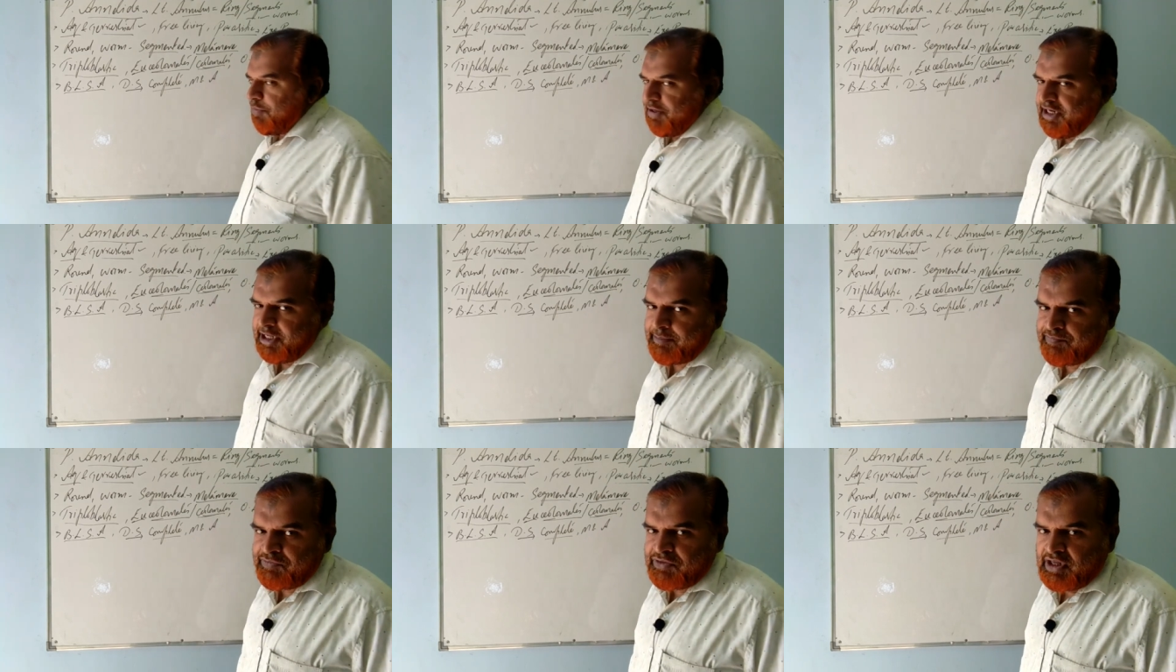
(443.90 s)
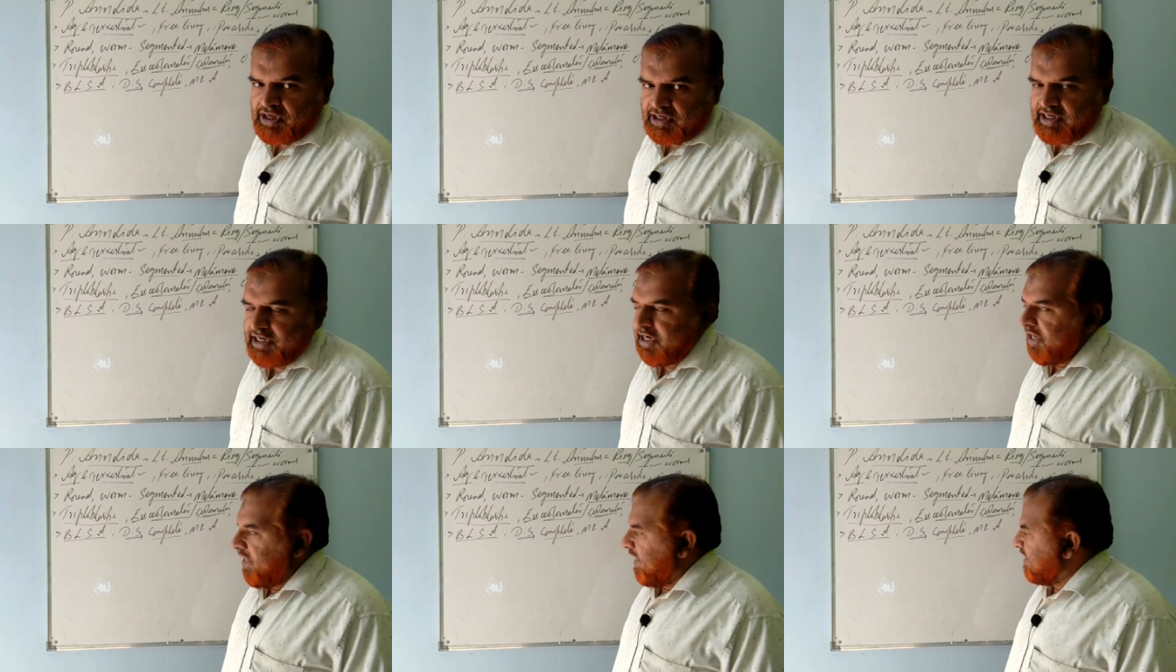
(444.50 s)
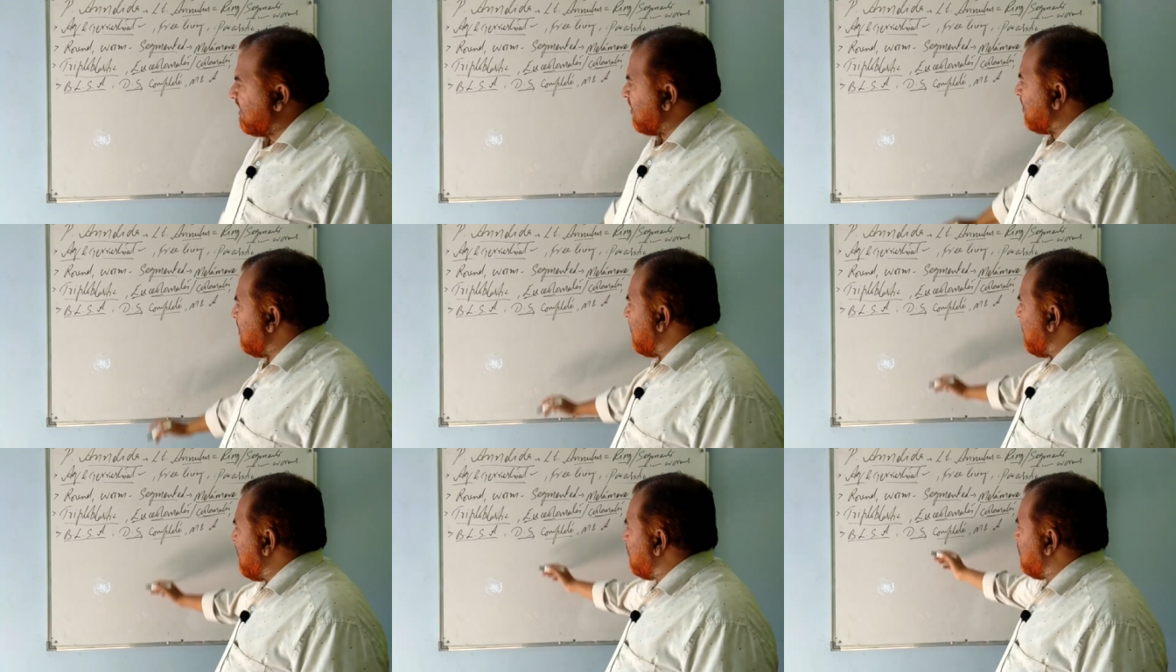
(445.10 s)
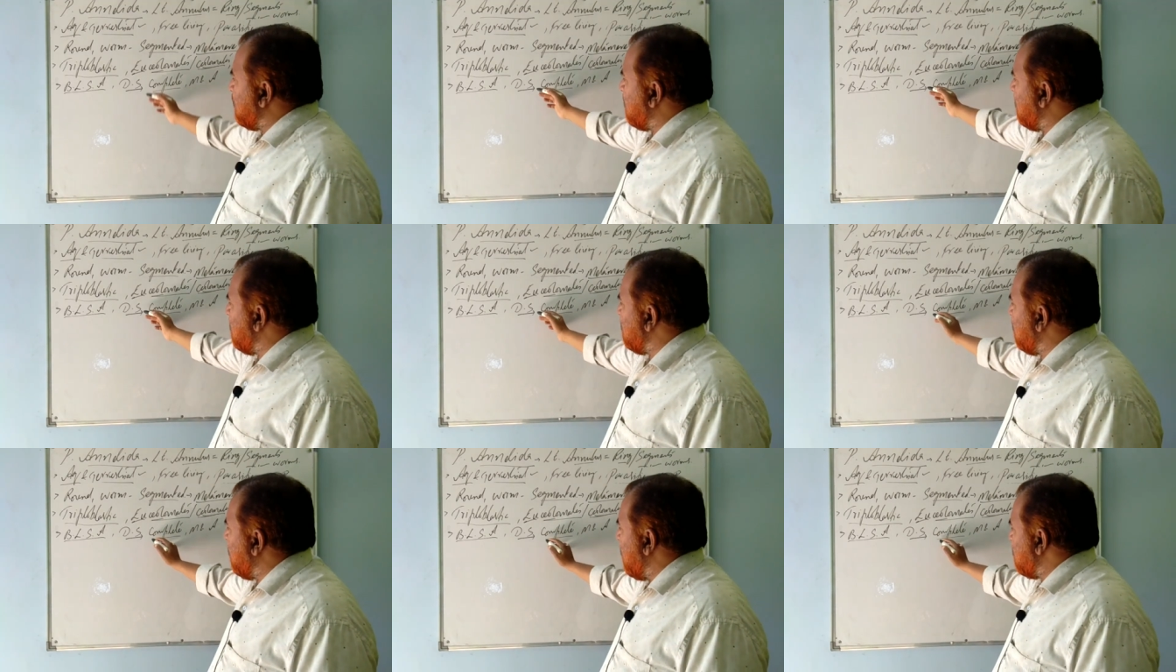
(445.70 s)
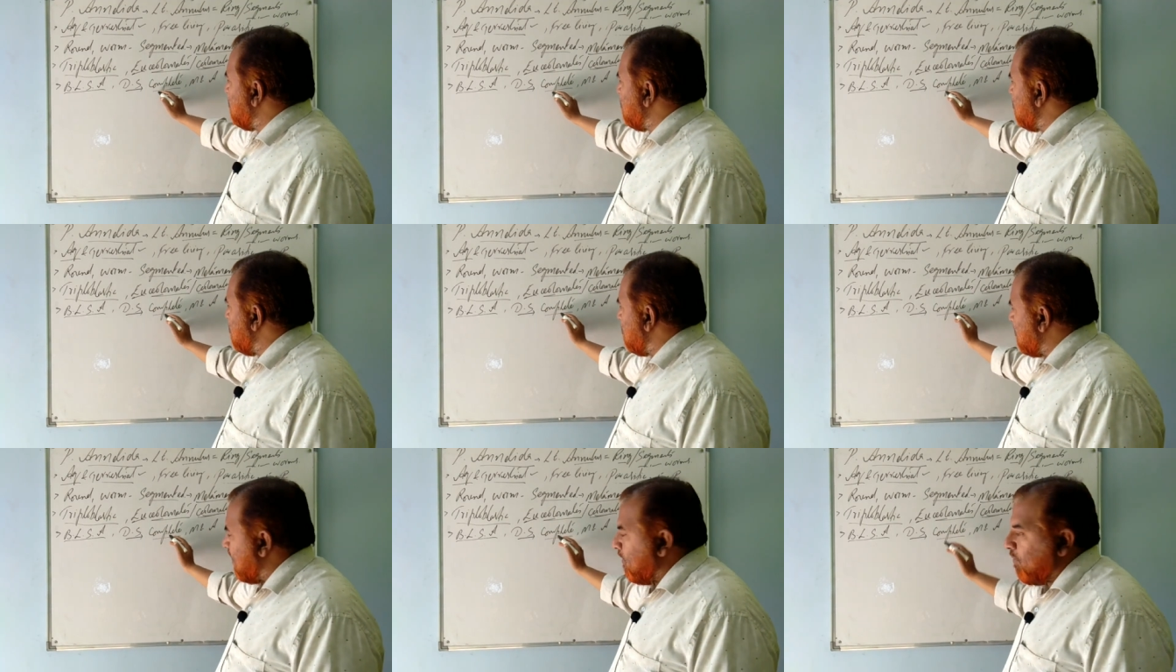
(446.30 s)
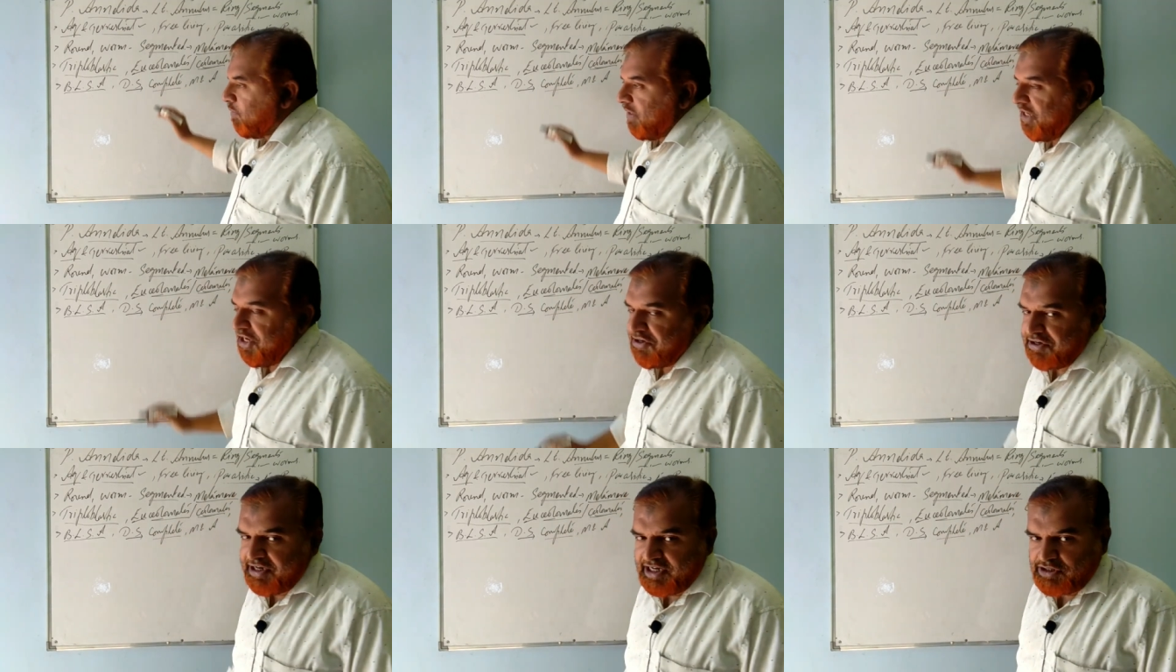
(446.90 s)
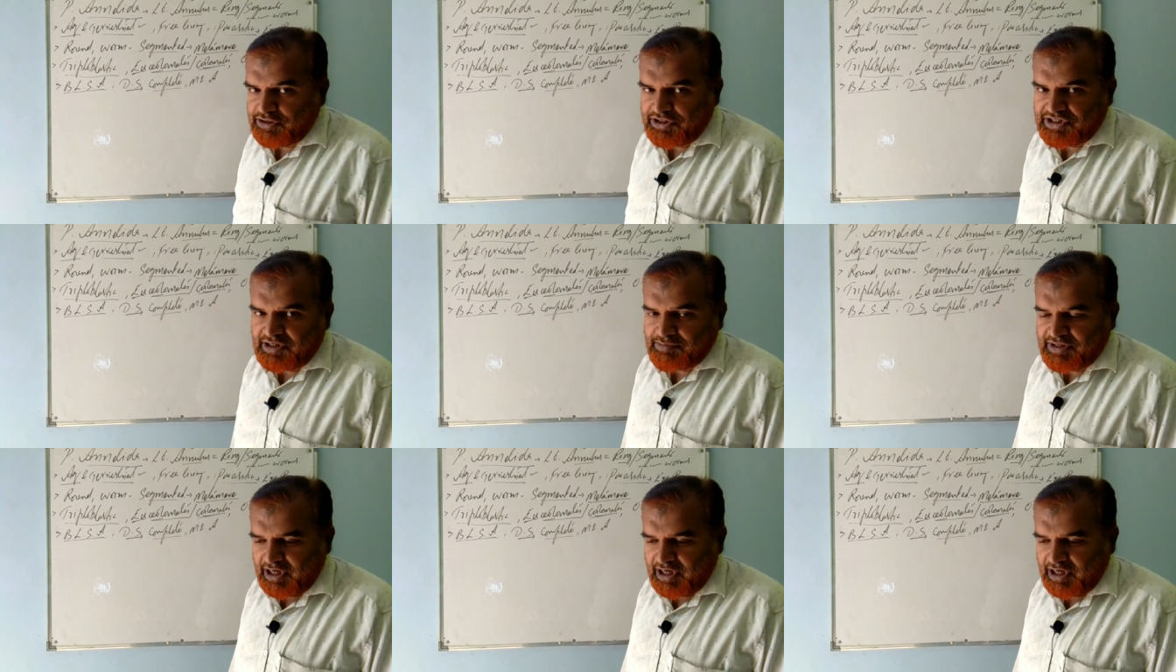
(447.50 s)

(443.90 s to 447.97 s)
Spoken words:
opening. Such a digestive system is known as complete digestive system.